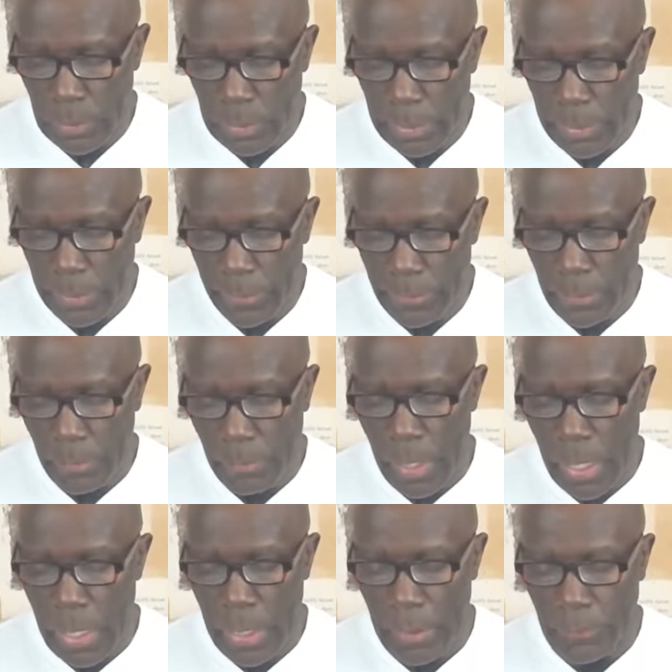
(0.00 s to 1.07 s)
Hearing their
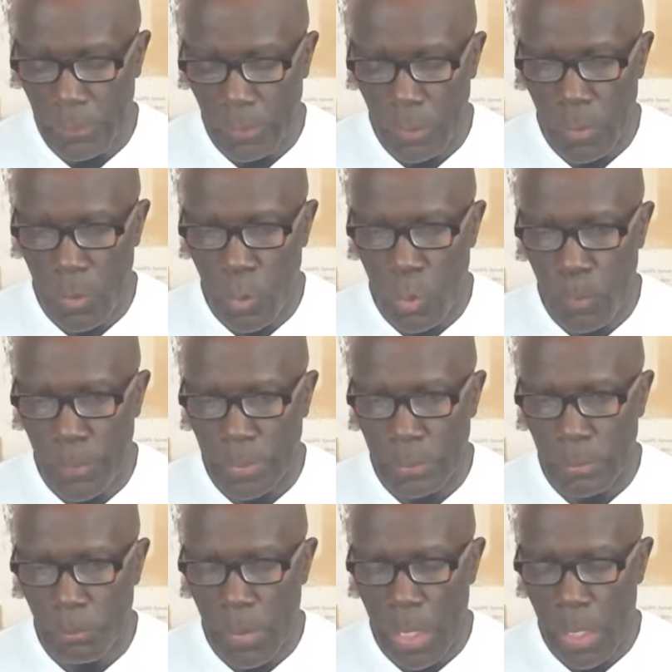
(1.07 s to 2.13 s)
cries opened my